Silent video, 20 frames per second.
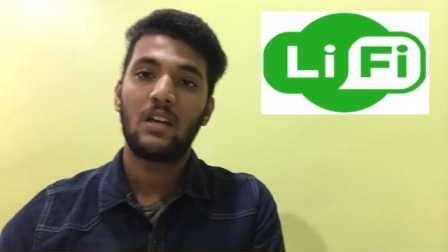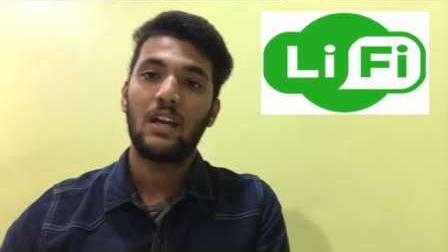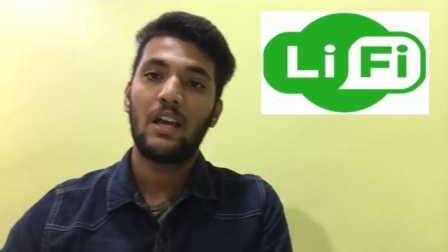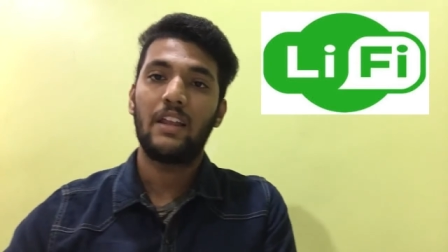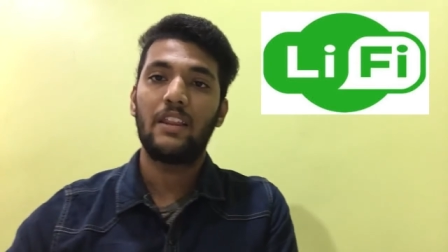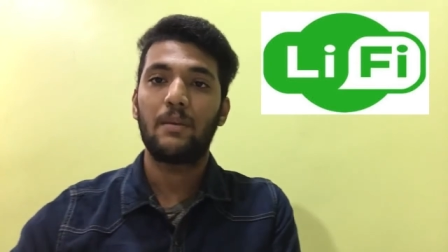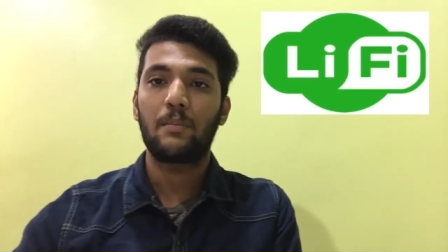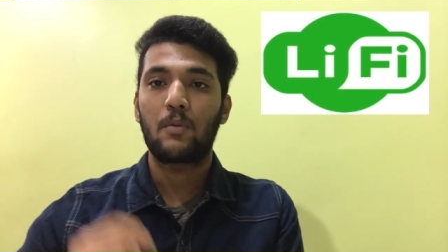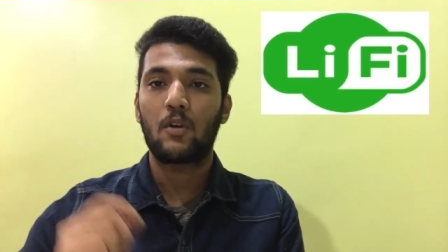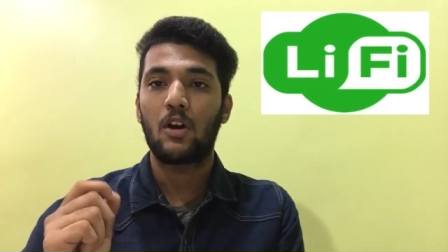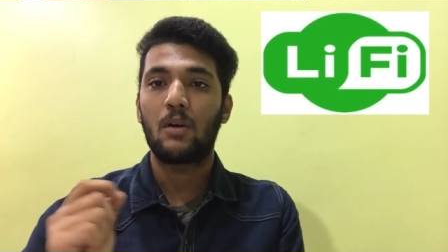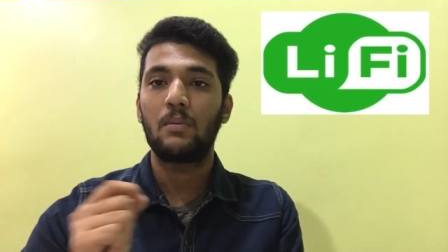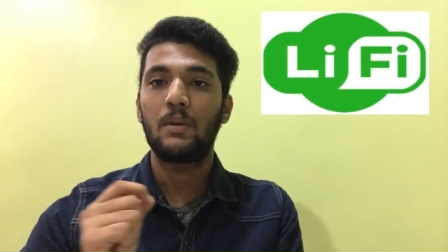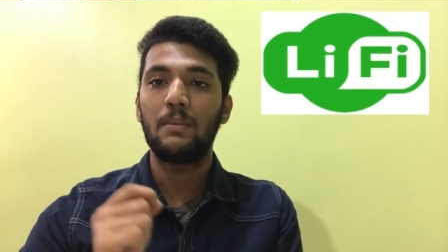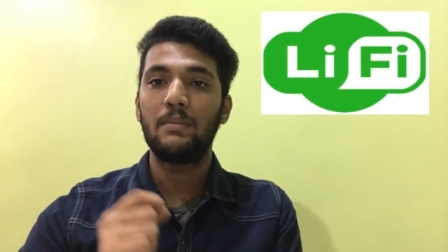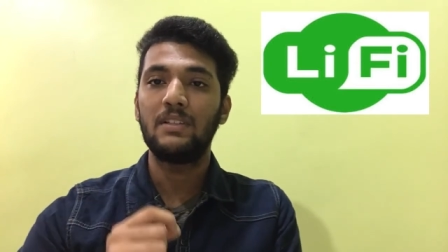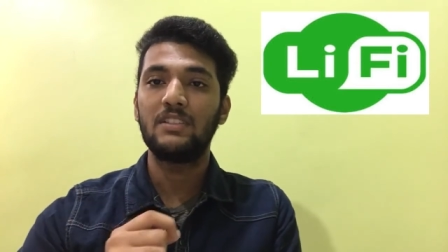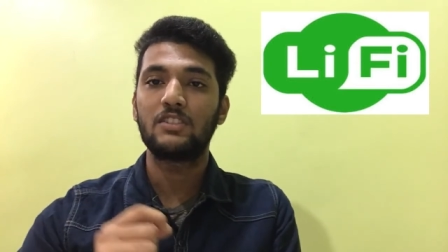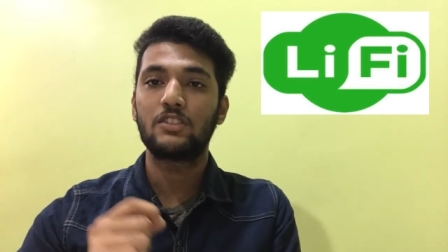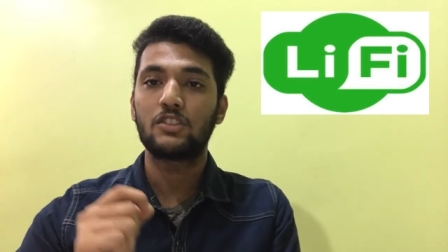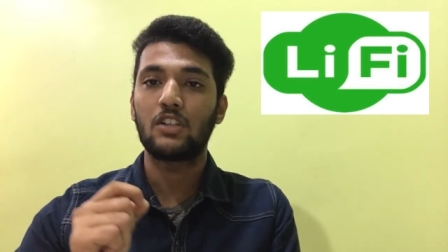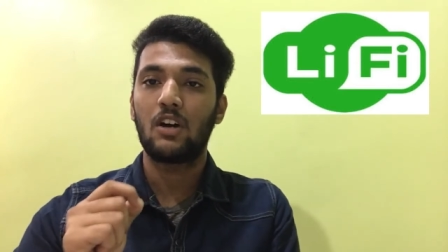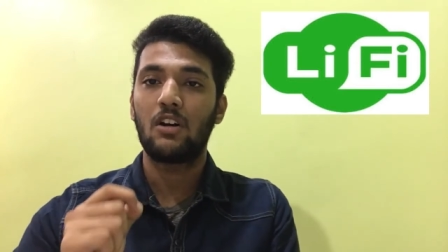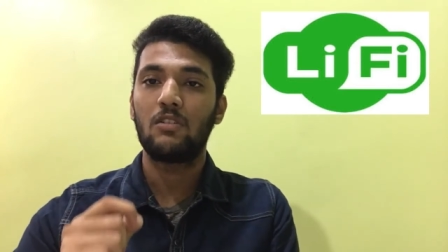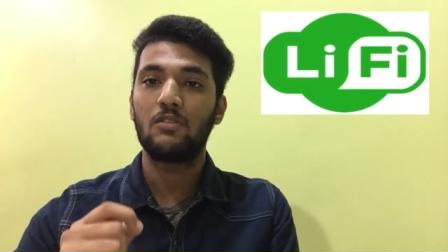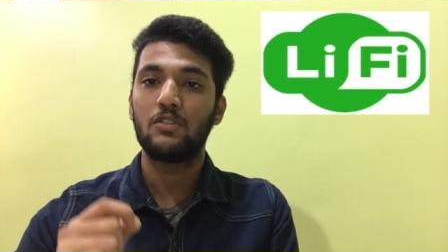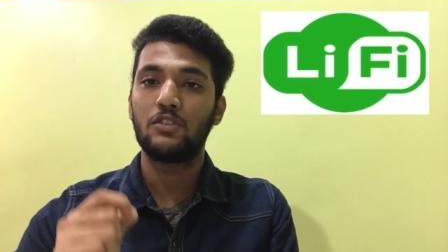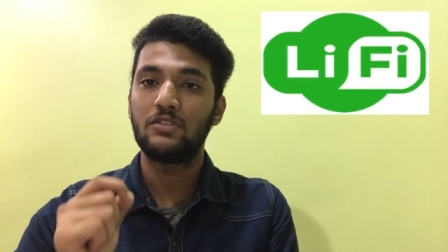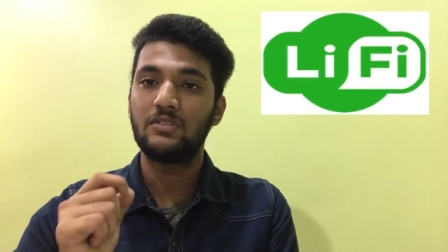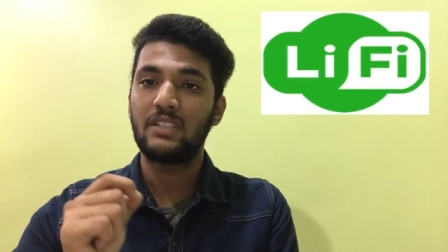And the problem is
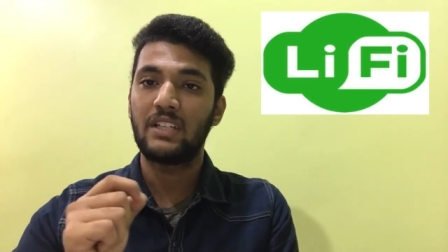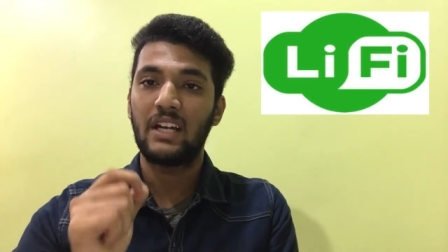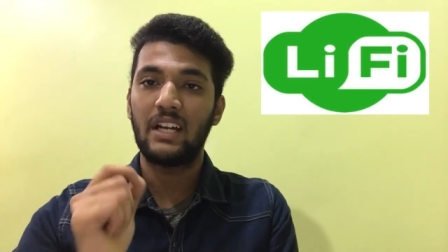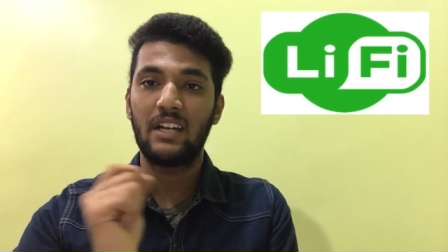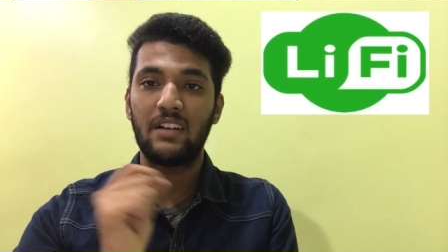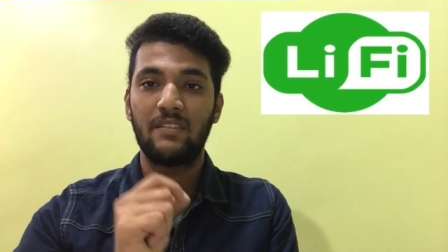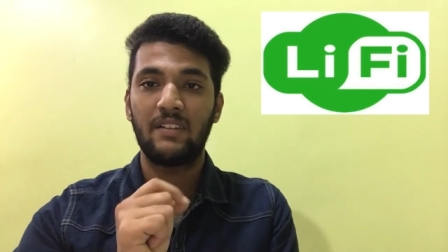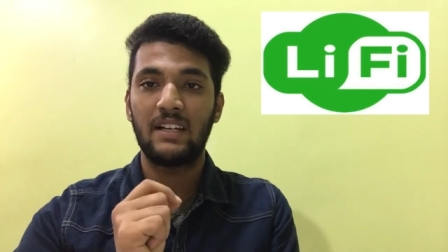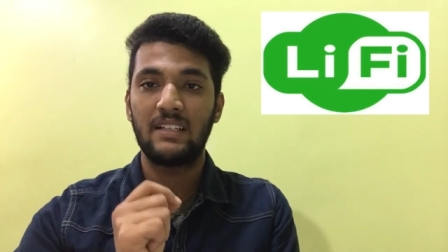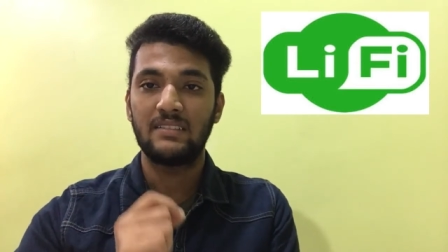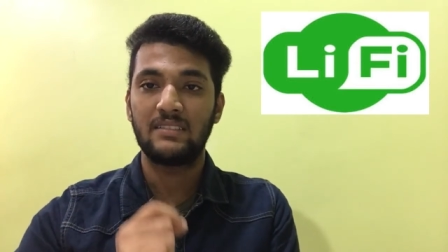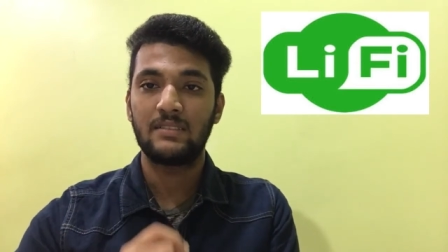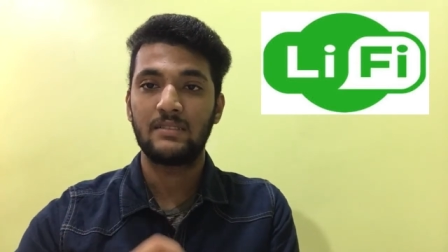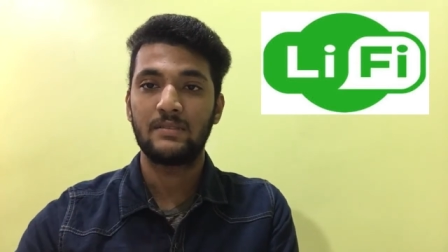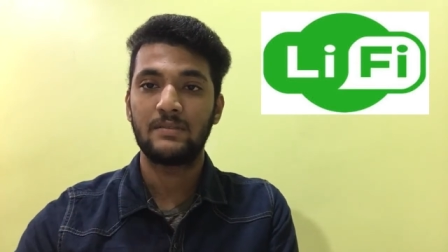solved using a device.